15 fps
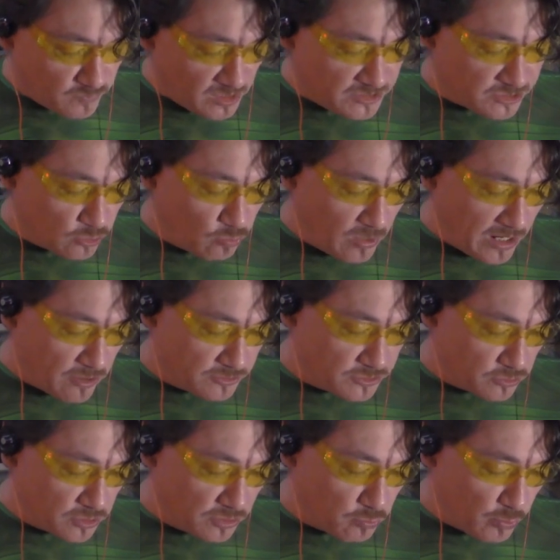So wow, so
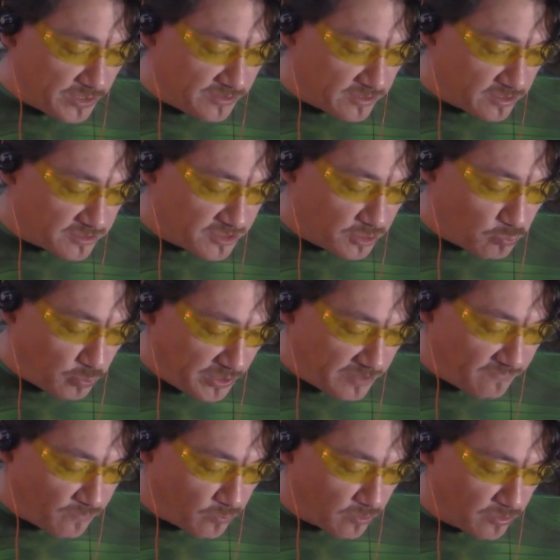good
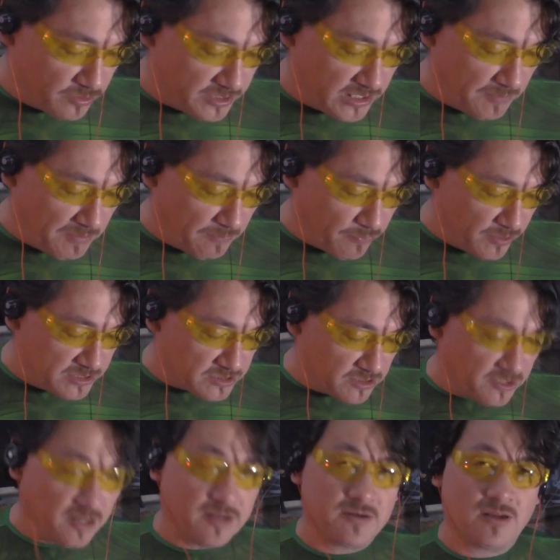win for Damian Priest
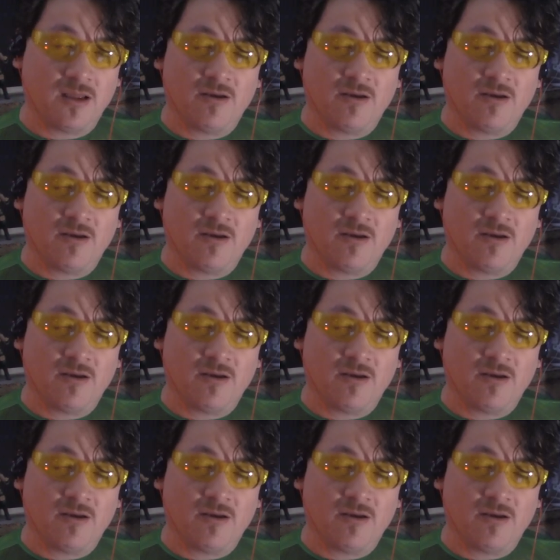on a